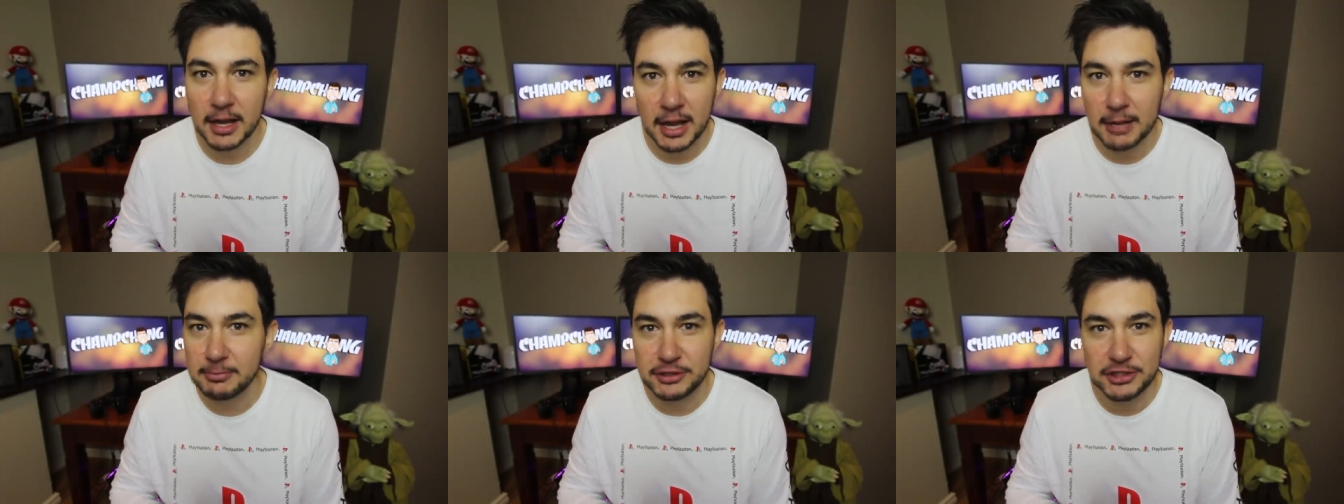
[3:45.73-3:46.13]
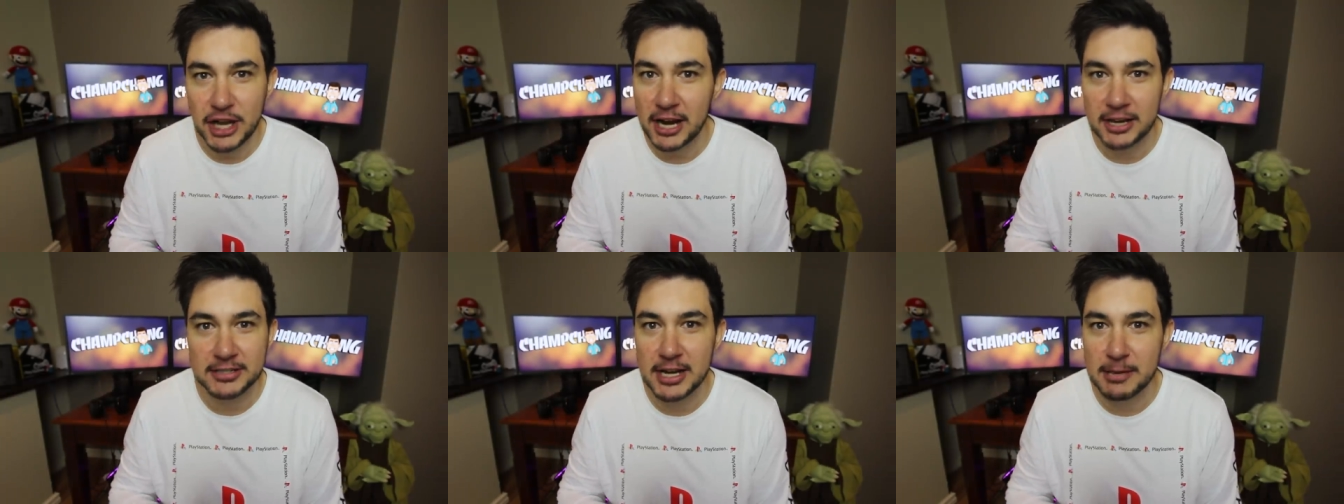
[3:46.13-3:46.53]
I'm
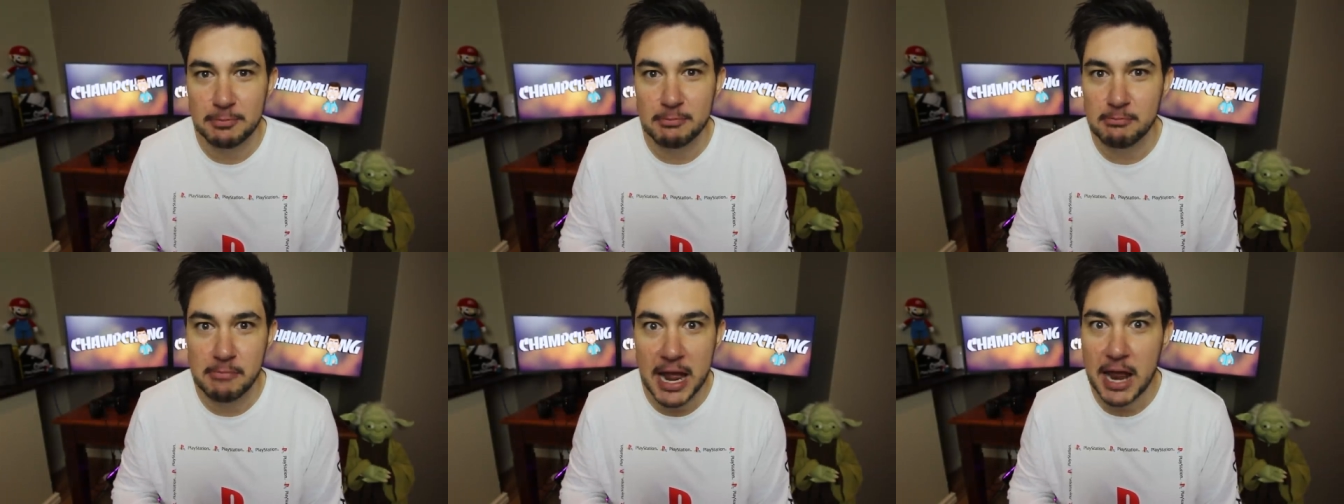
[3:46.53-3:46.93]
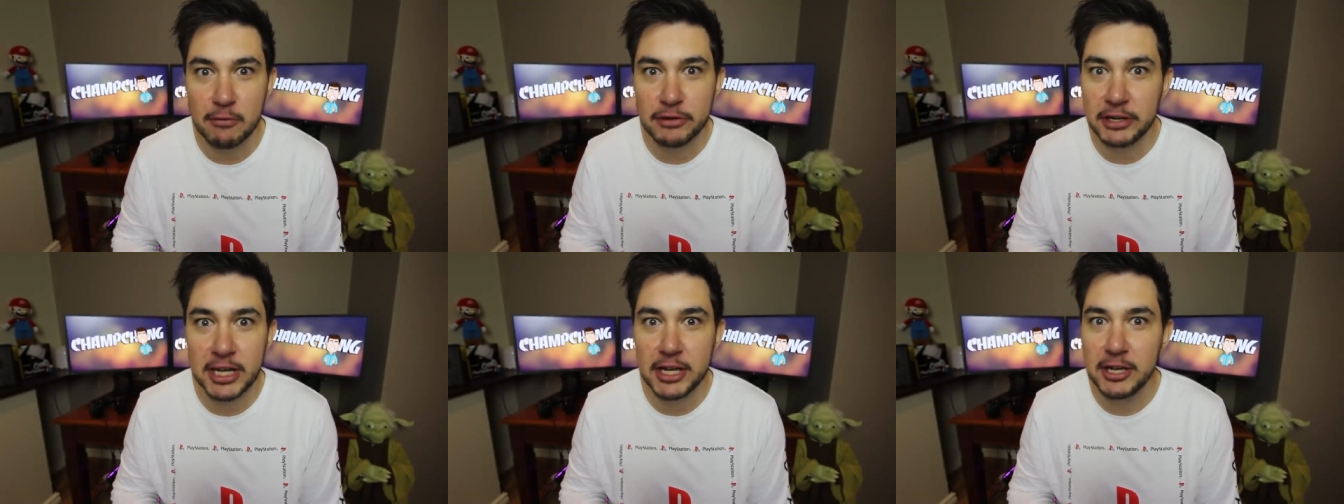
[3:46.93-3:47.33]
jacked up
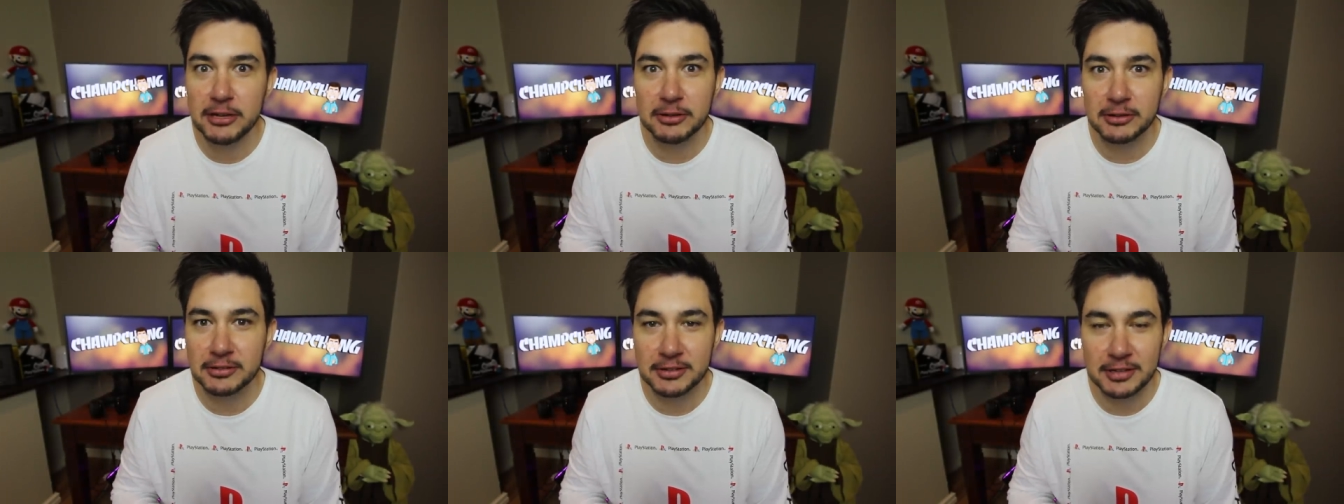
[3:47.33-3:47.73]
Mountain Dew.